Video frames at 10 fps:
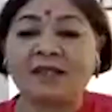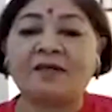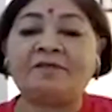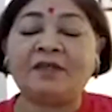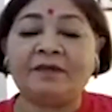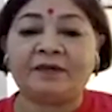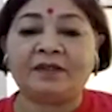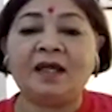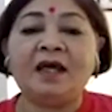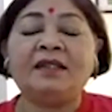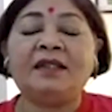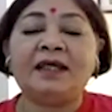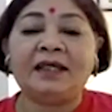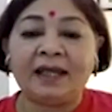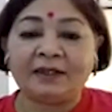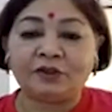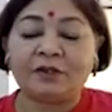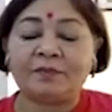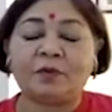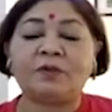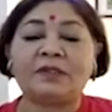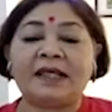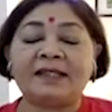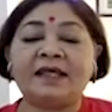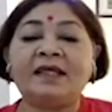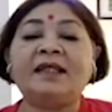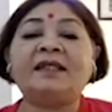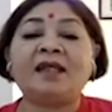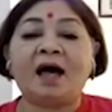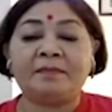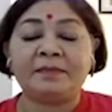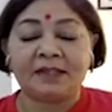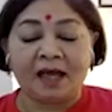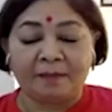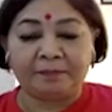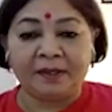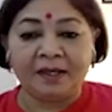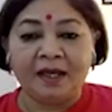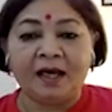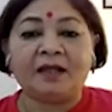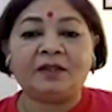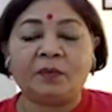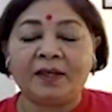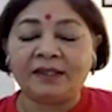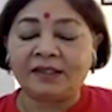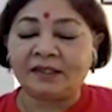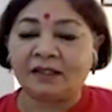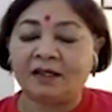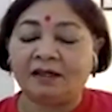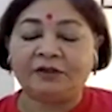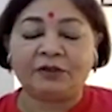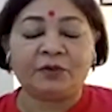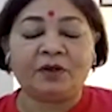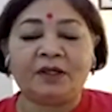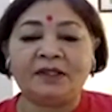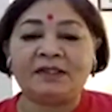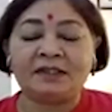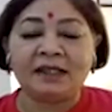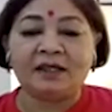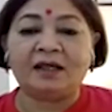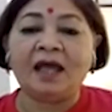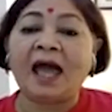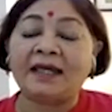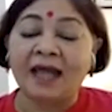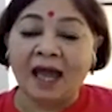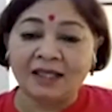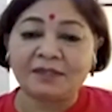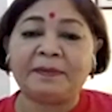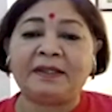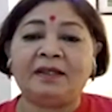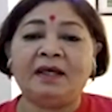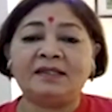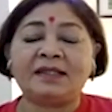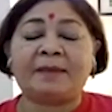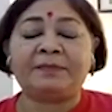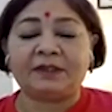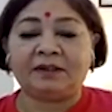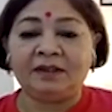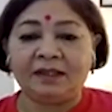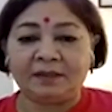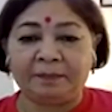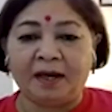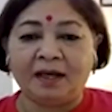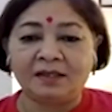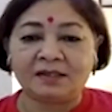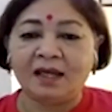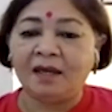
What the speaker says: that have given the election process the thumbs up. The West, is still and has been skeptical in the past,